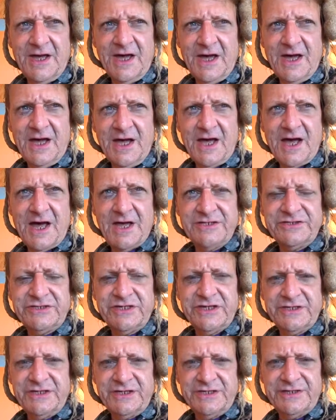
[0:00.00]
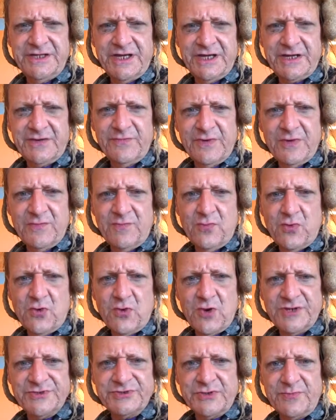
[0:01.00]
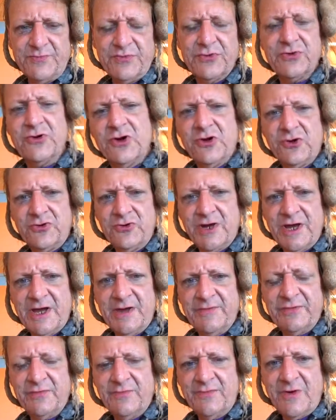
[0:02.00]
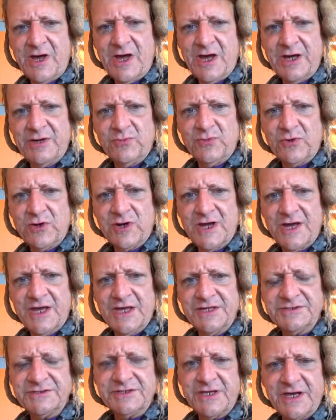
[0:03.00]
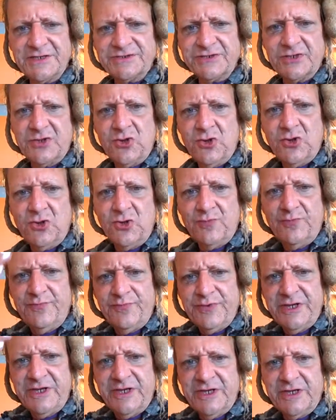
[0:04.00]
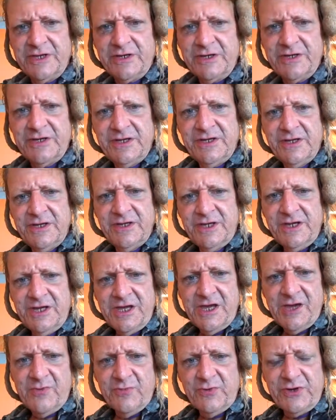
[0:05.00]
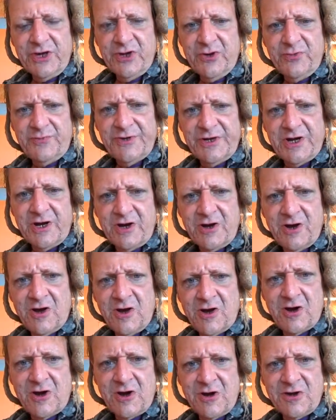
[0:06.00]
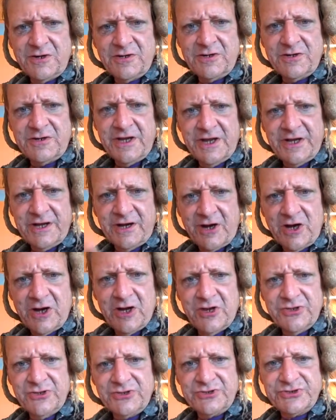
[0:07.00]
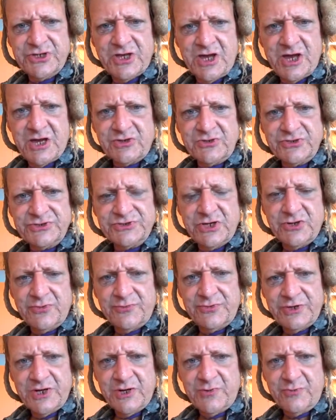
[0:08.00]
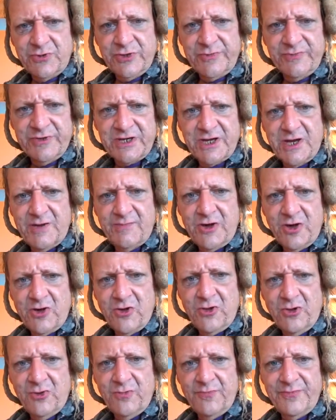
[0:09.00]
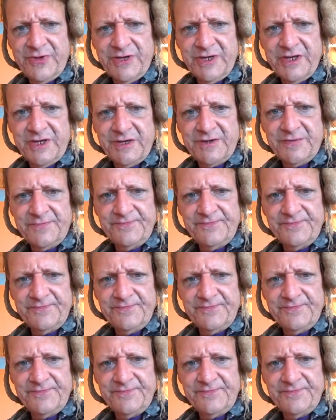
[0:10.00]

I tend to think of it more as a programmed mind, whereas as a whole being, and we open our heart and our other chakras open up, we become a whole being,